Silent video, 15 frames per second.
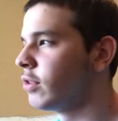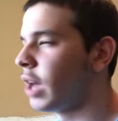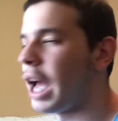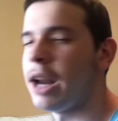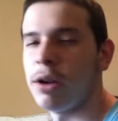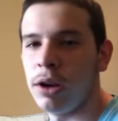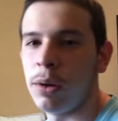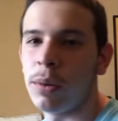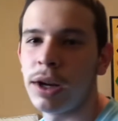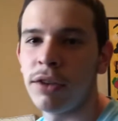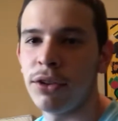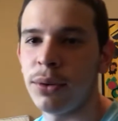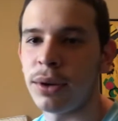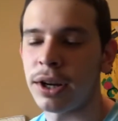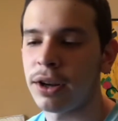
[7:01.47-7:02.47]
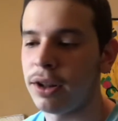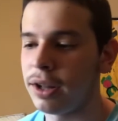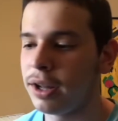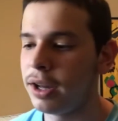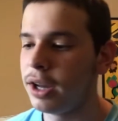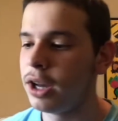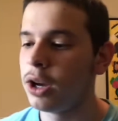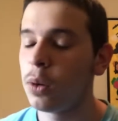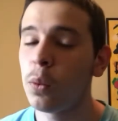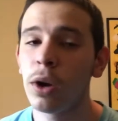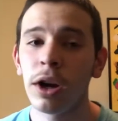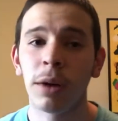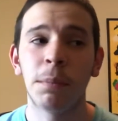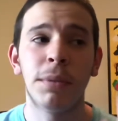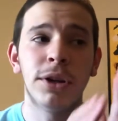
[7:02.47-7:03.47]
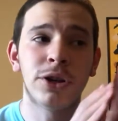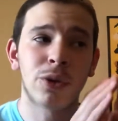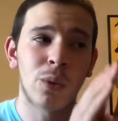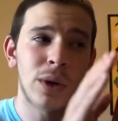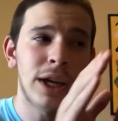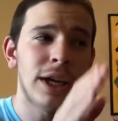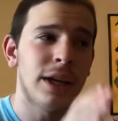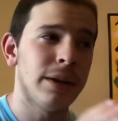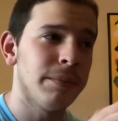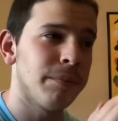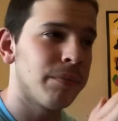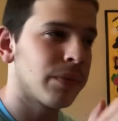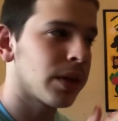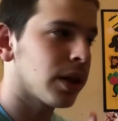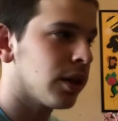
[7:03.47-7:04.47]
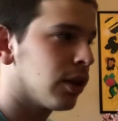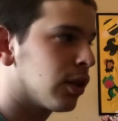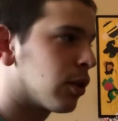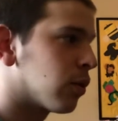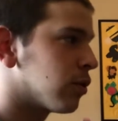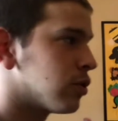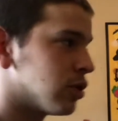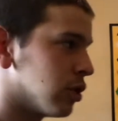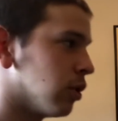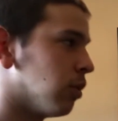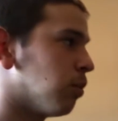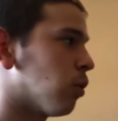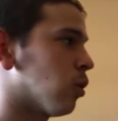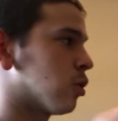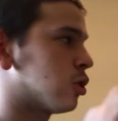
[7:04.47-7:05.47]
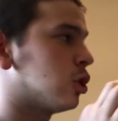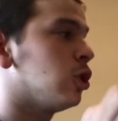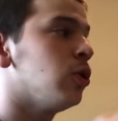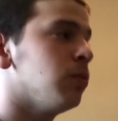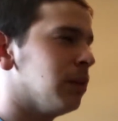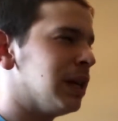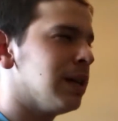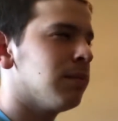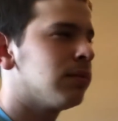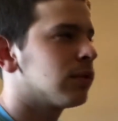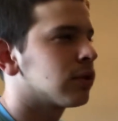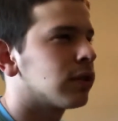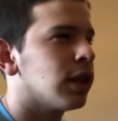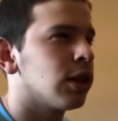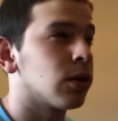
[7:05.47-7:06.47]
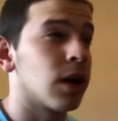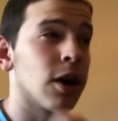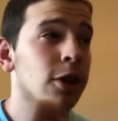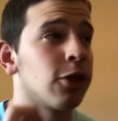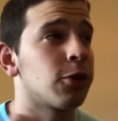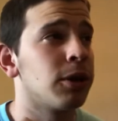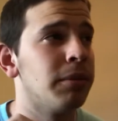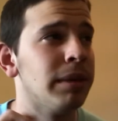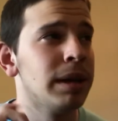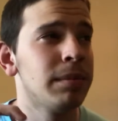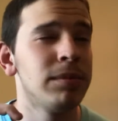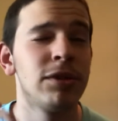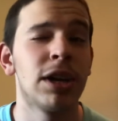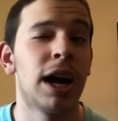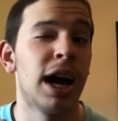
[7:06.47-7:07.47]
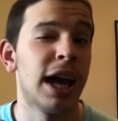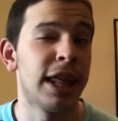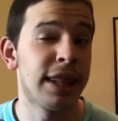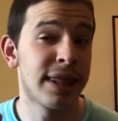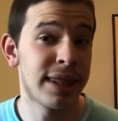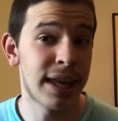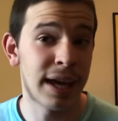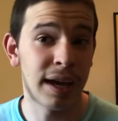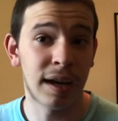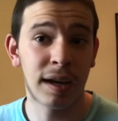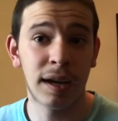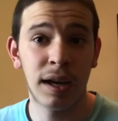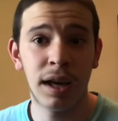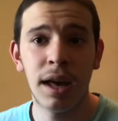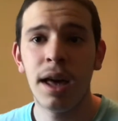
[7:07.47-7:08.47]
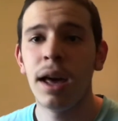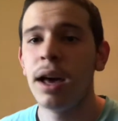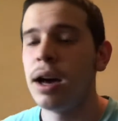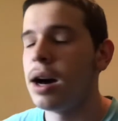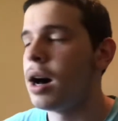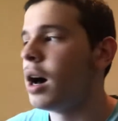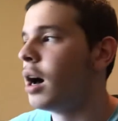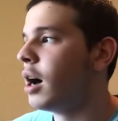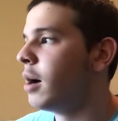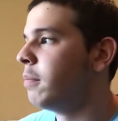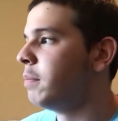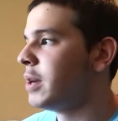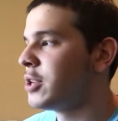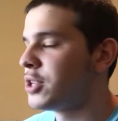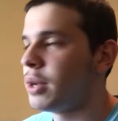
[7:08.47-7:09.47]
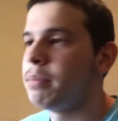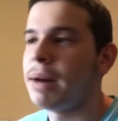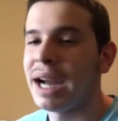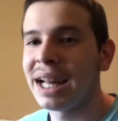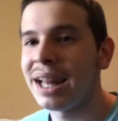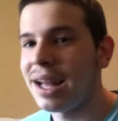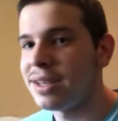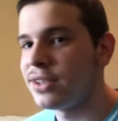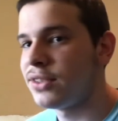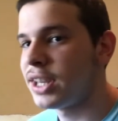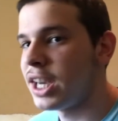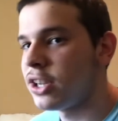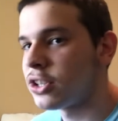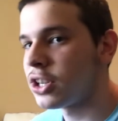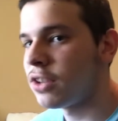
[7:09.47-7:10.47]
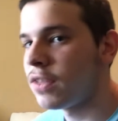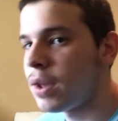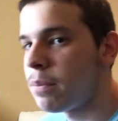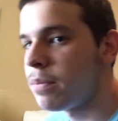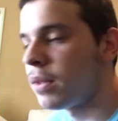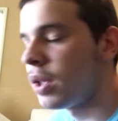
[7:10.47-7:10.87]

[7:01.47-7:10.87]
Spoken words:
I don't know, whatever you want to call it. We are between, there are still more 2 memes than there are 3 memes, I think, based on my classification of them.